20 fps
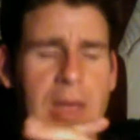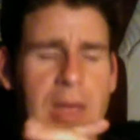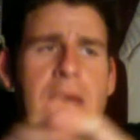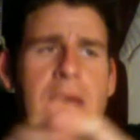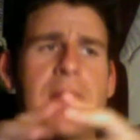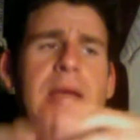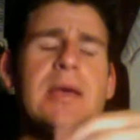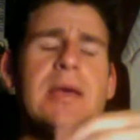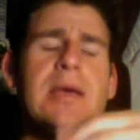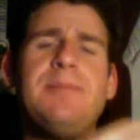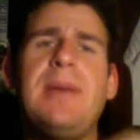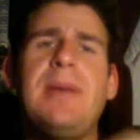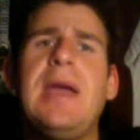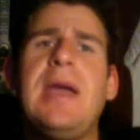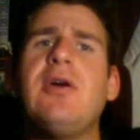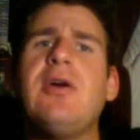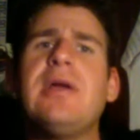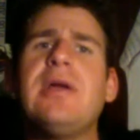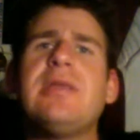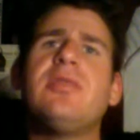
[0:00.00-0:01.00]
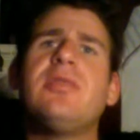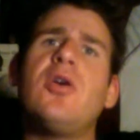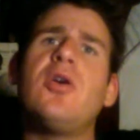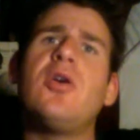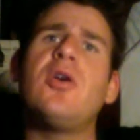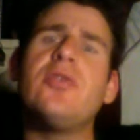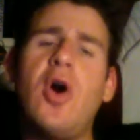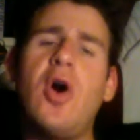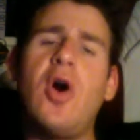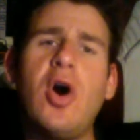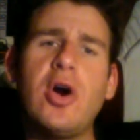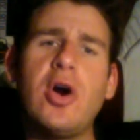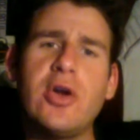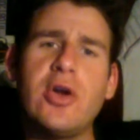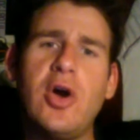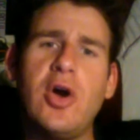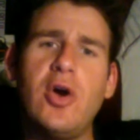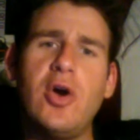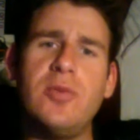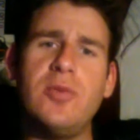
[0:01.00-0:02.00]
Comparing the Heart
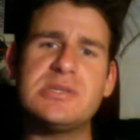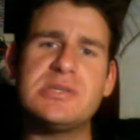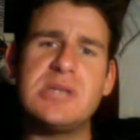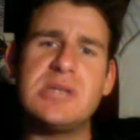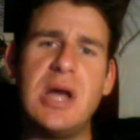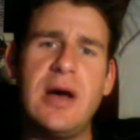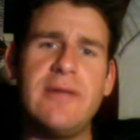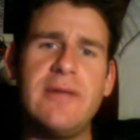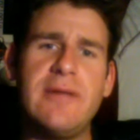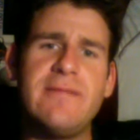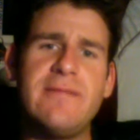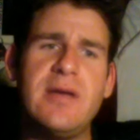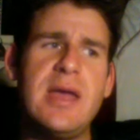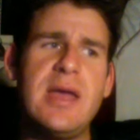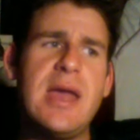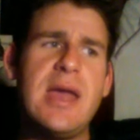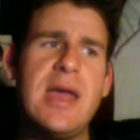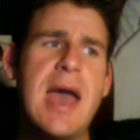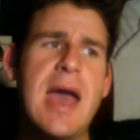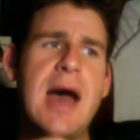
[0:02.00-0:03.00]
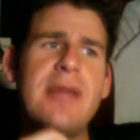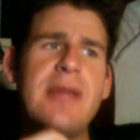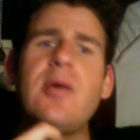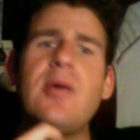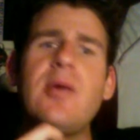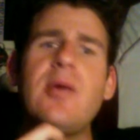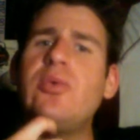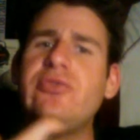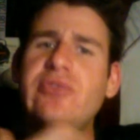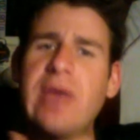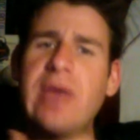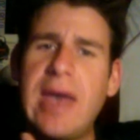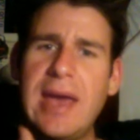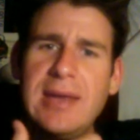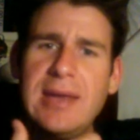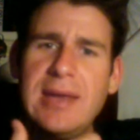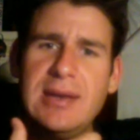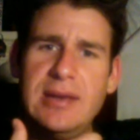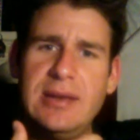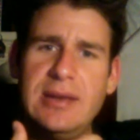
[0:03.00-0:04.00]
of Home stuff, how that was
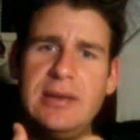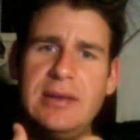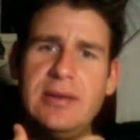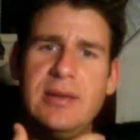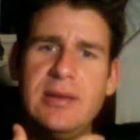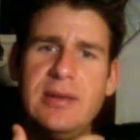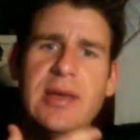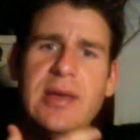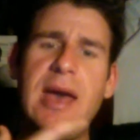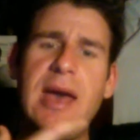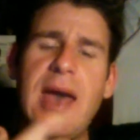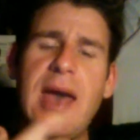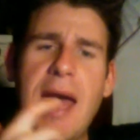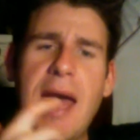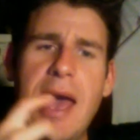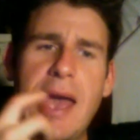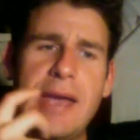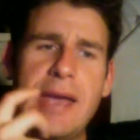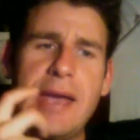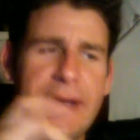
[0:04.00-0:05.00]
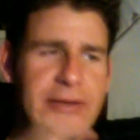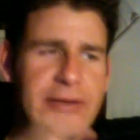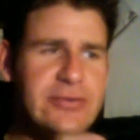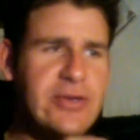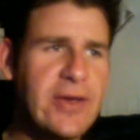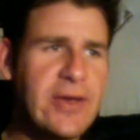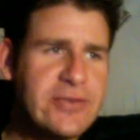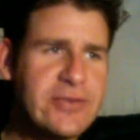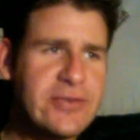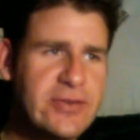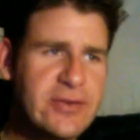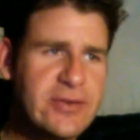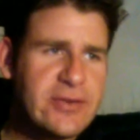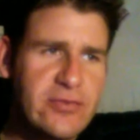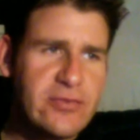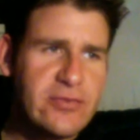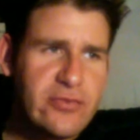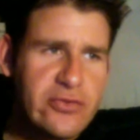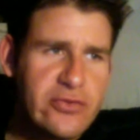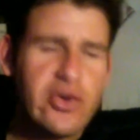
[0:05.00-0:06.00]
edited, it just
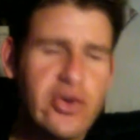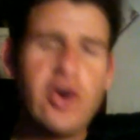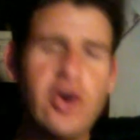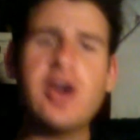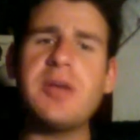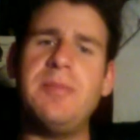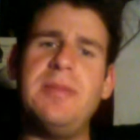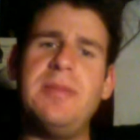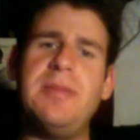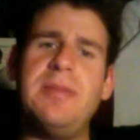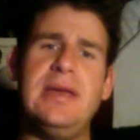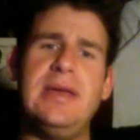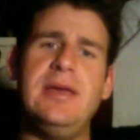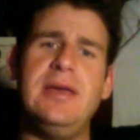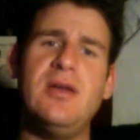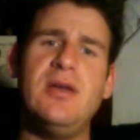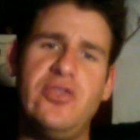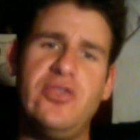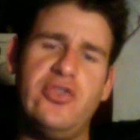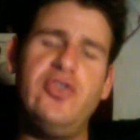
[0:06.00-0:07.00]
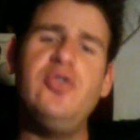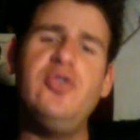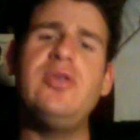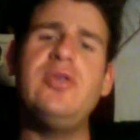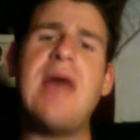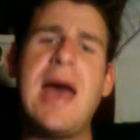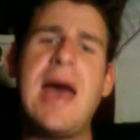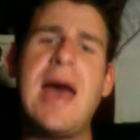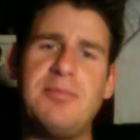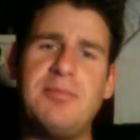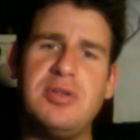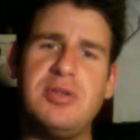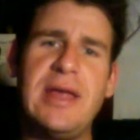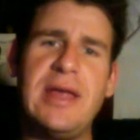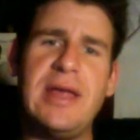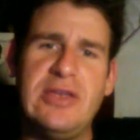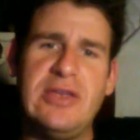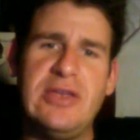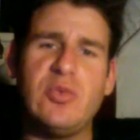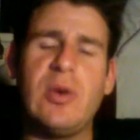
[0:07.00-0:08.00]
took me to that
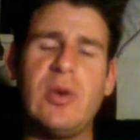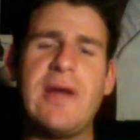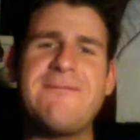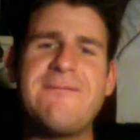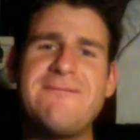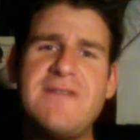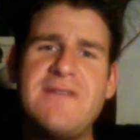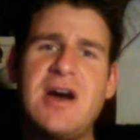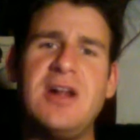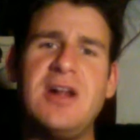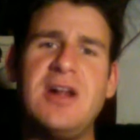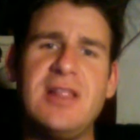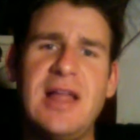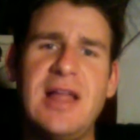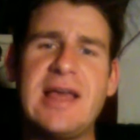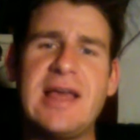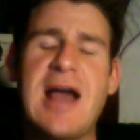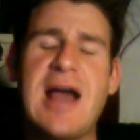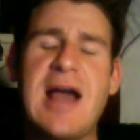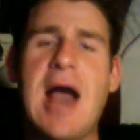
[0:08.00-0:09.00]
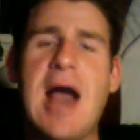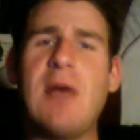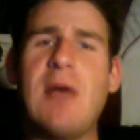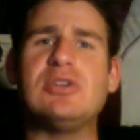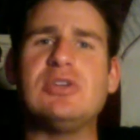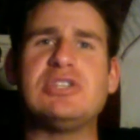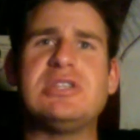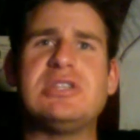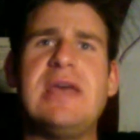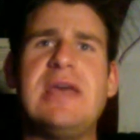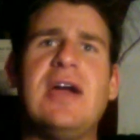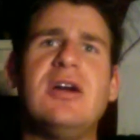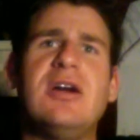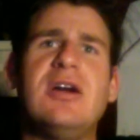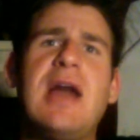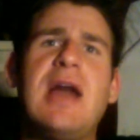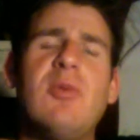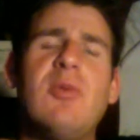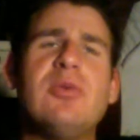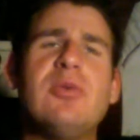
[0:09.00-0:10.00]
place where I felt like I was there and
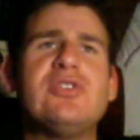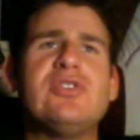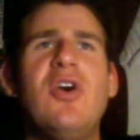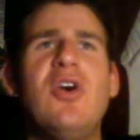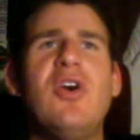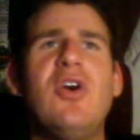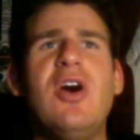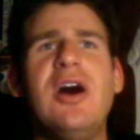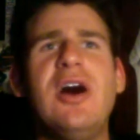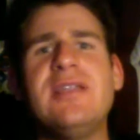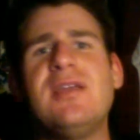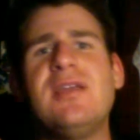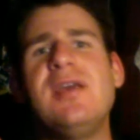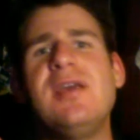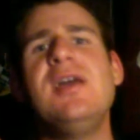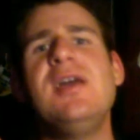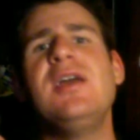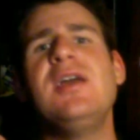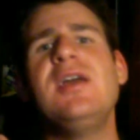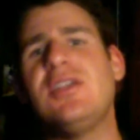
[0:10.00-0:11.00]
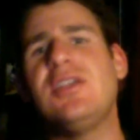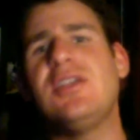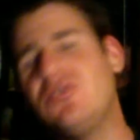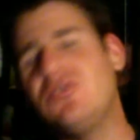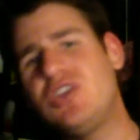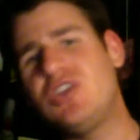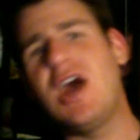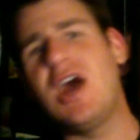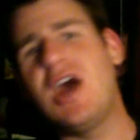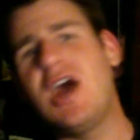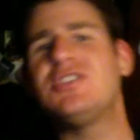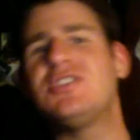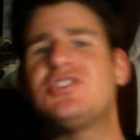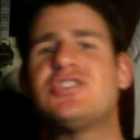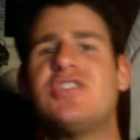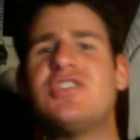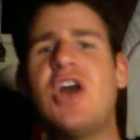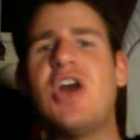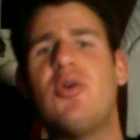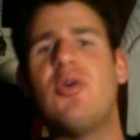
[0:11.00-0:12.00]
I was on, Jon
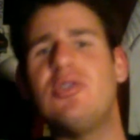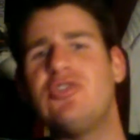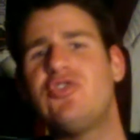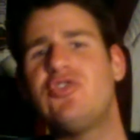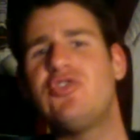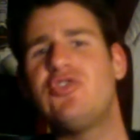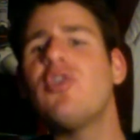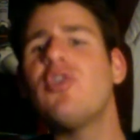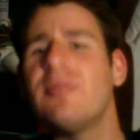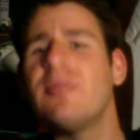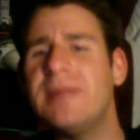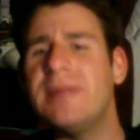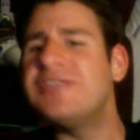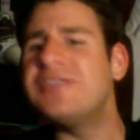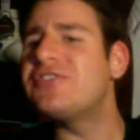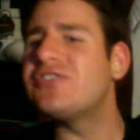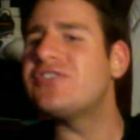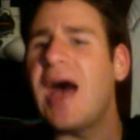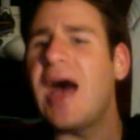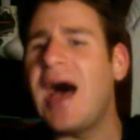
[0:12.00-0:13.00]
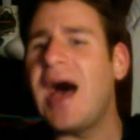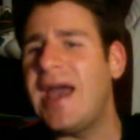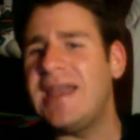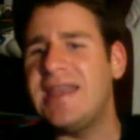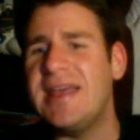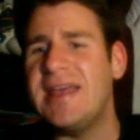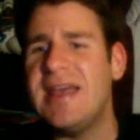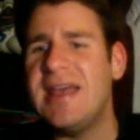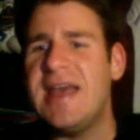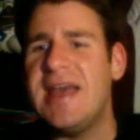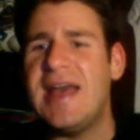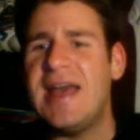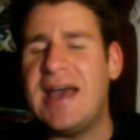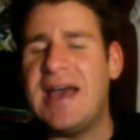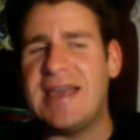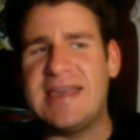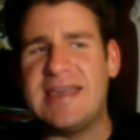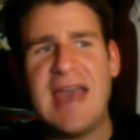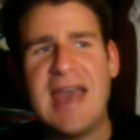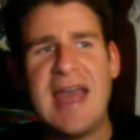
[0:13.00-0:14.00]
Snow and Tormund's side
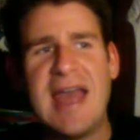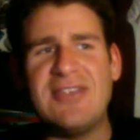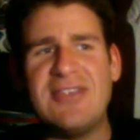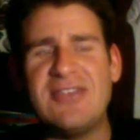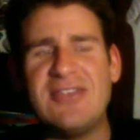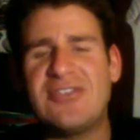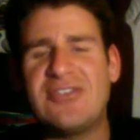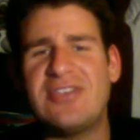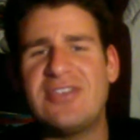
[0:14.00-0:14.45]
against